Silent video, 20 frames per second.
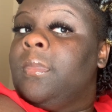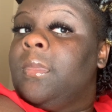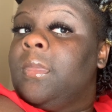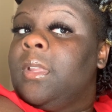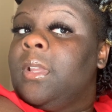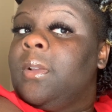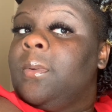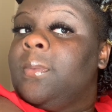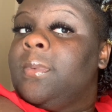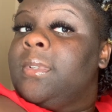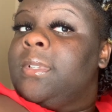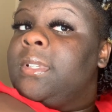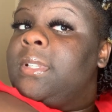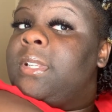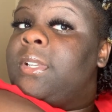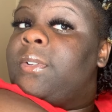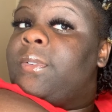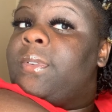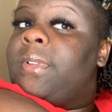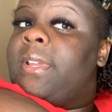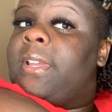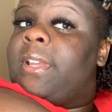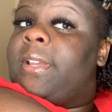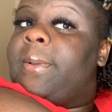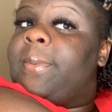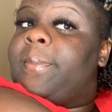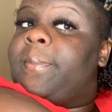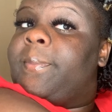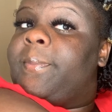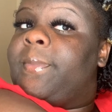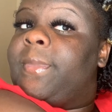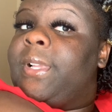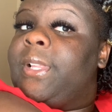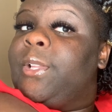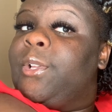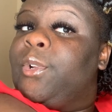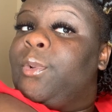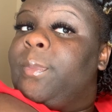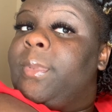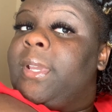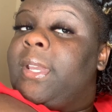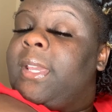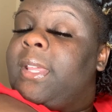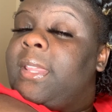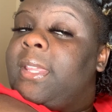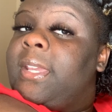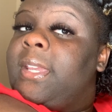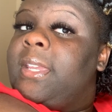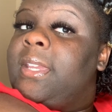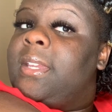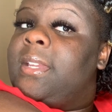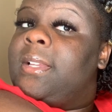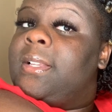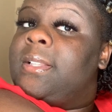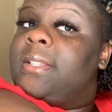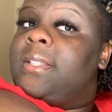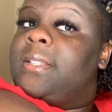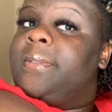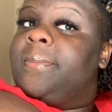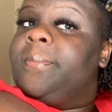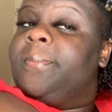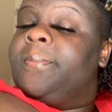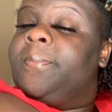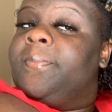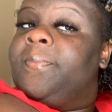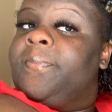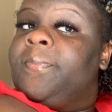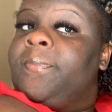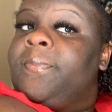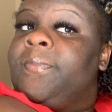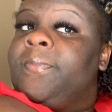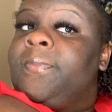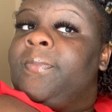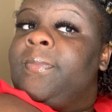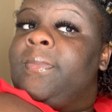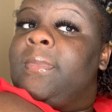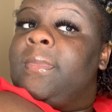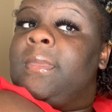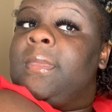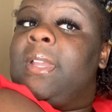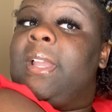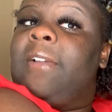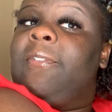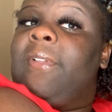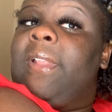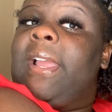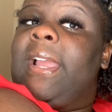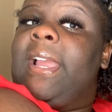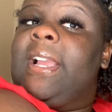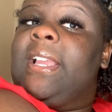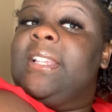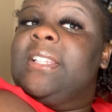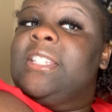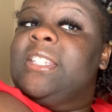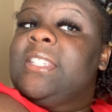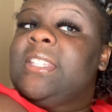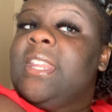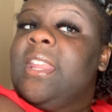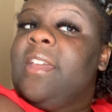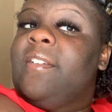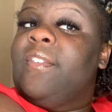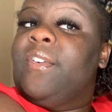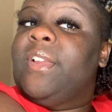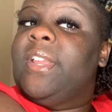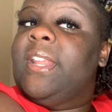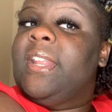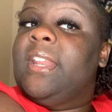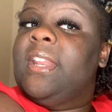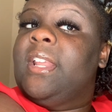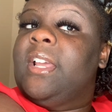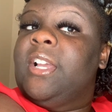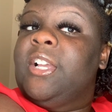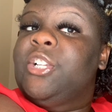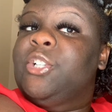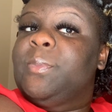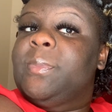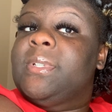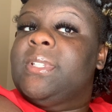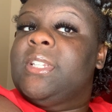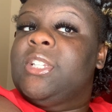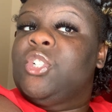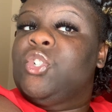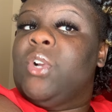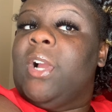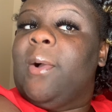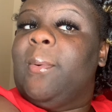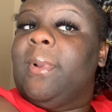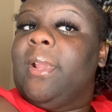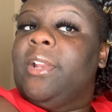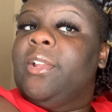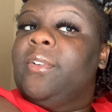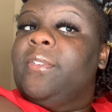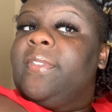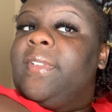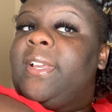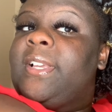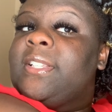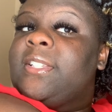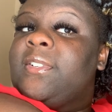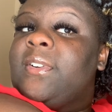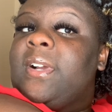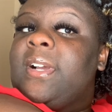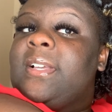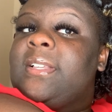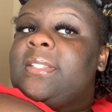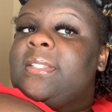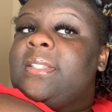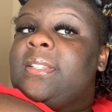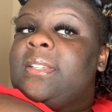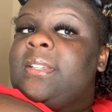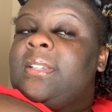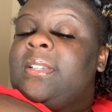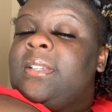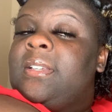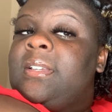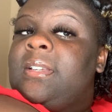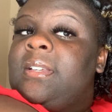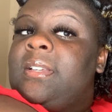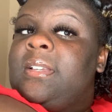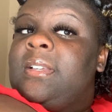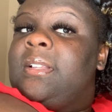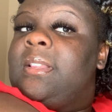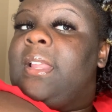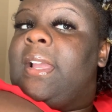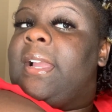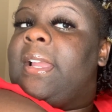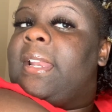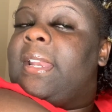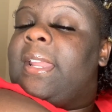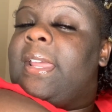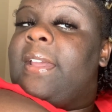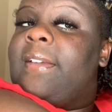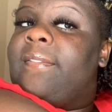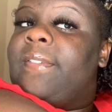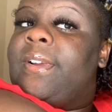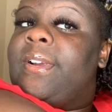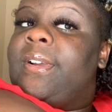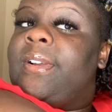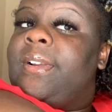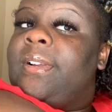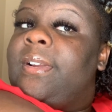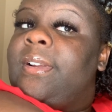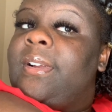That one's still damp a little bit at the ends. I feel like I can just never get it 100% dry when I do flexi rice. Like never.